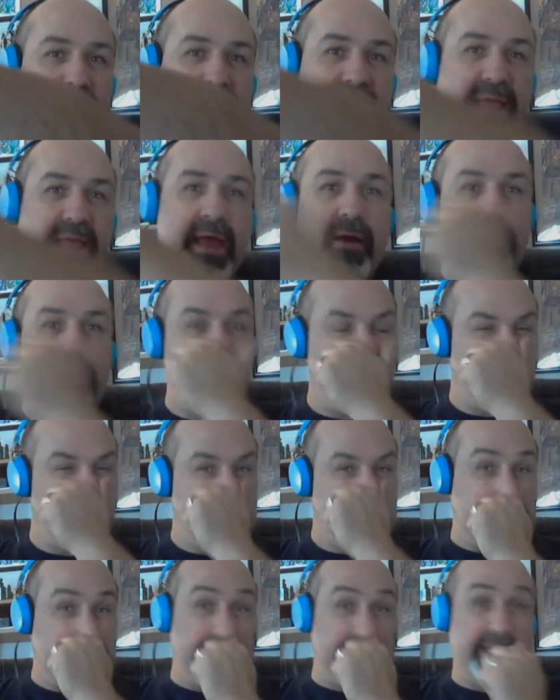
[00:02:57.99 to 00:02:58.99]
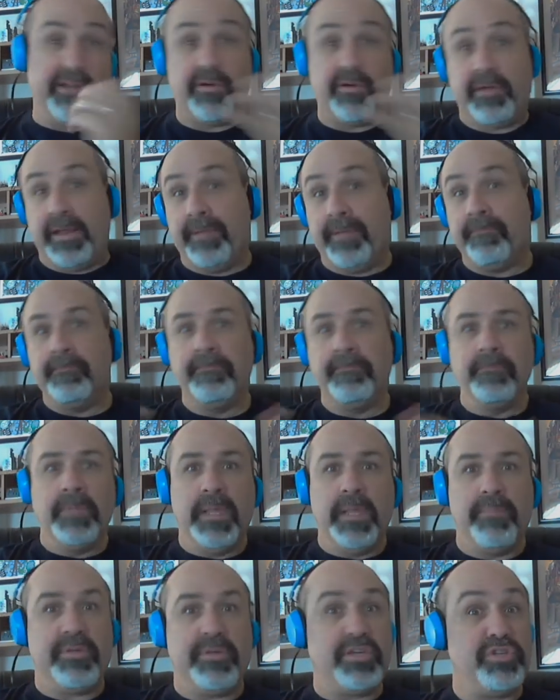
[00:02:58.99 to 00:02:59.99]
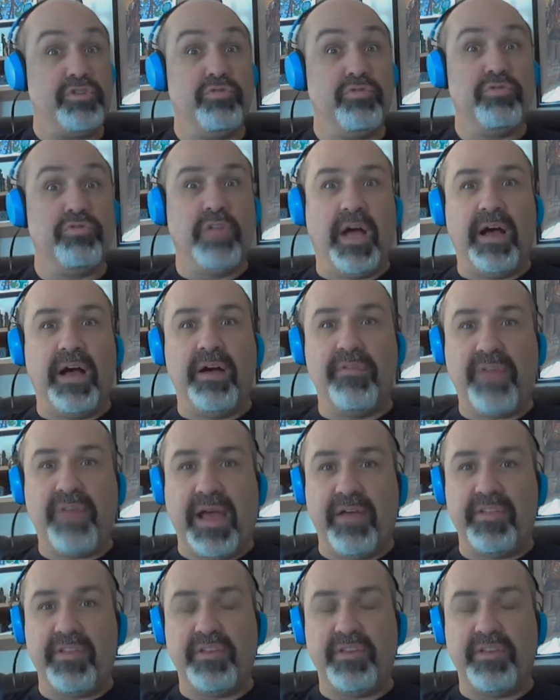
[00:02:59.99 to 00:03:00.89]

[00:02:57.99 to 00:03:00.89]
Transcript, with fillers: down for scenery because you love how the